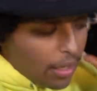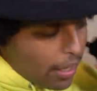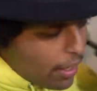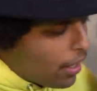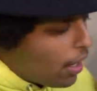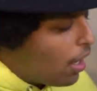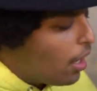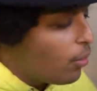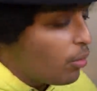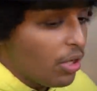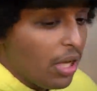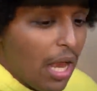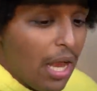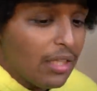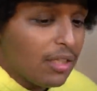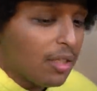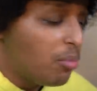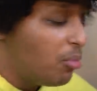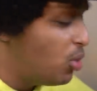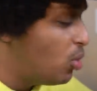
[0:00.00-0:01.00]
Okay, we're gonna
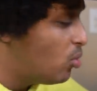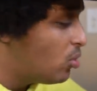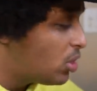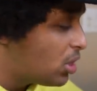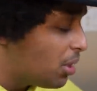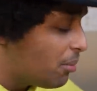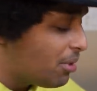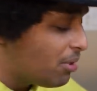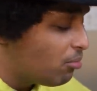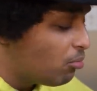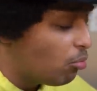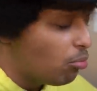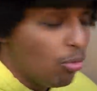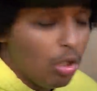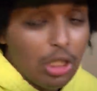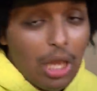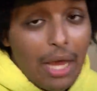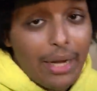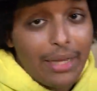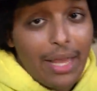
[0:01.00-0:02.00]
have to mute a
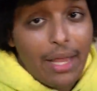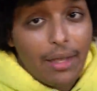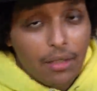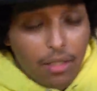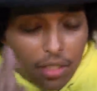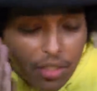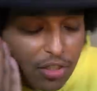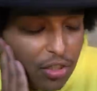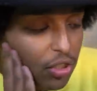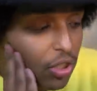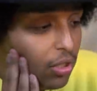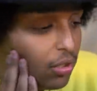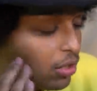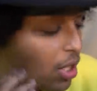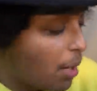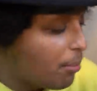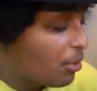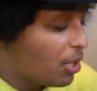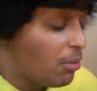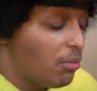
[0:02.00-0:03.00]
lot of that because, you know,
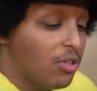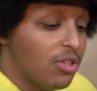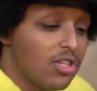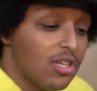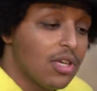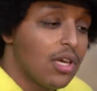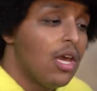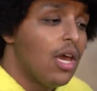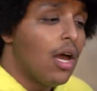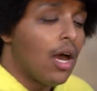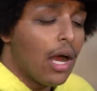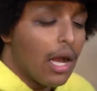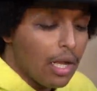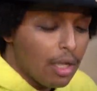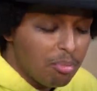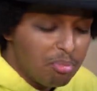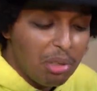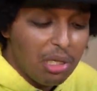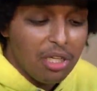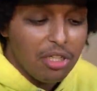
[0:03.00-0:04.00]
copyrighted music.
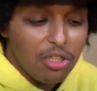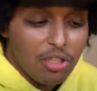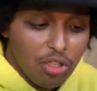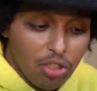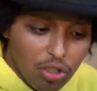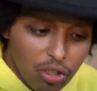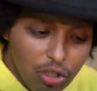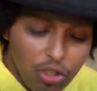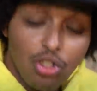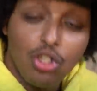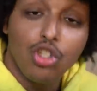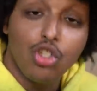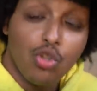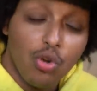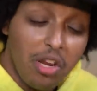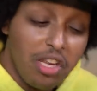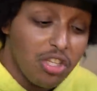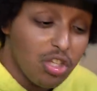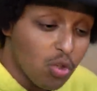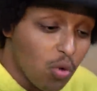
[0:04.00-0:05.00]
But to
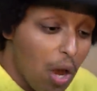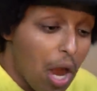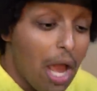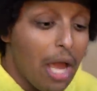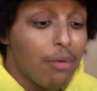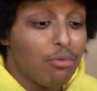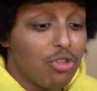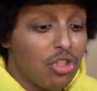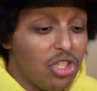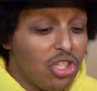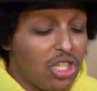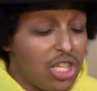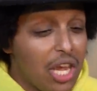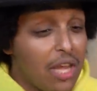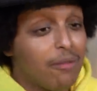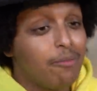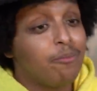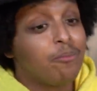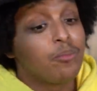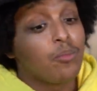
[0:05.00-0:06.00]
transcribe, she
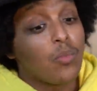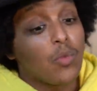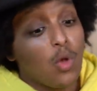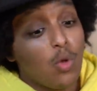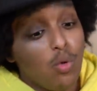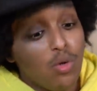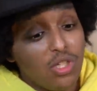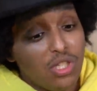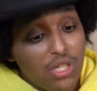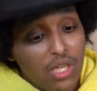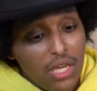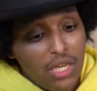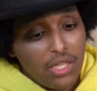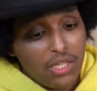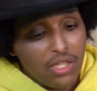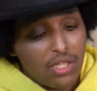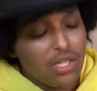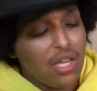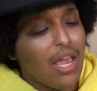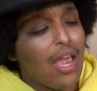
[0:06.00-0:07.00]
said, "Who is
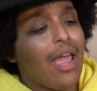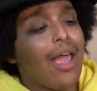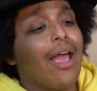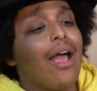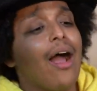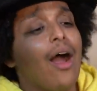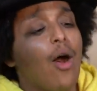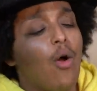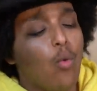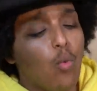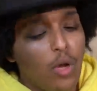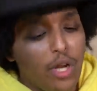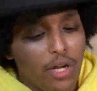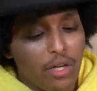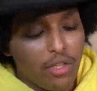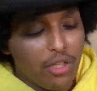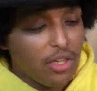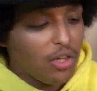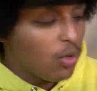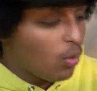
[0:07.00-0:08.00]
this? A
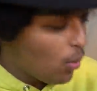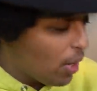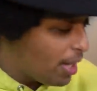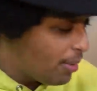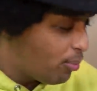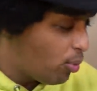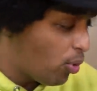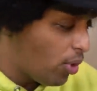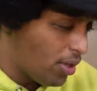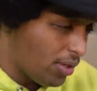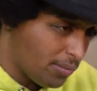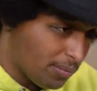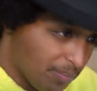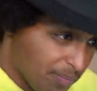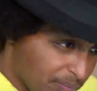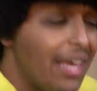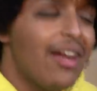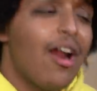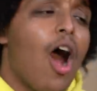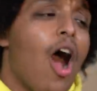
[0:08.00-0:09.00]
weird little white boy."
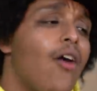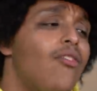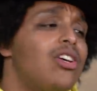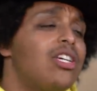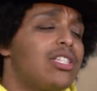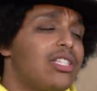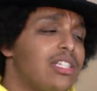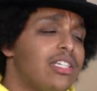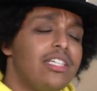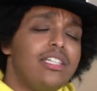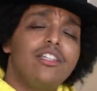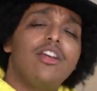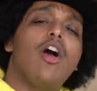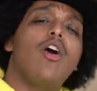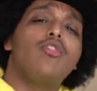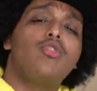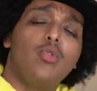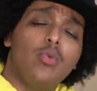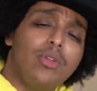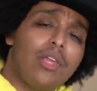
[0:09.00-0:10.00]
And obviously,
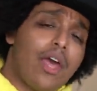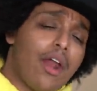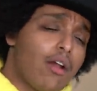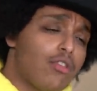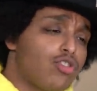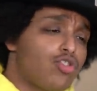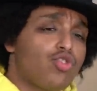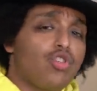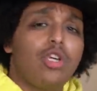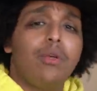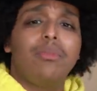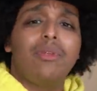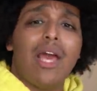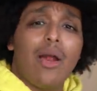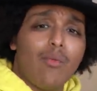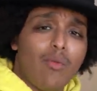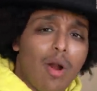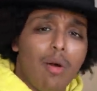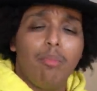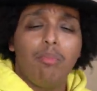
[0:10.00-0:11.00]
doing that on stream,
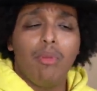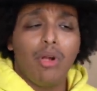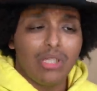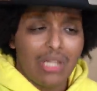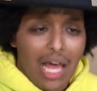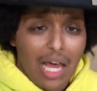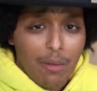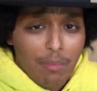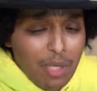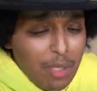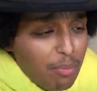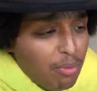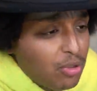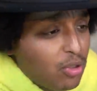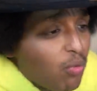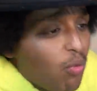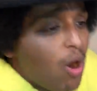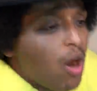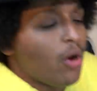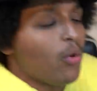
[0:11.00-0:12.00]
that rubbed a lot of people
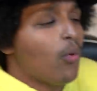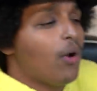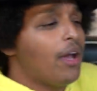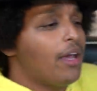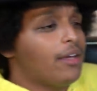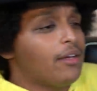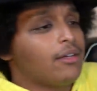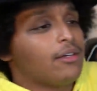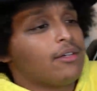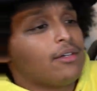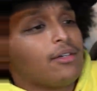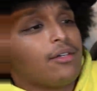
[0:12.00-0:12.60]
the wrong way,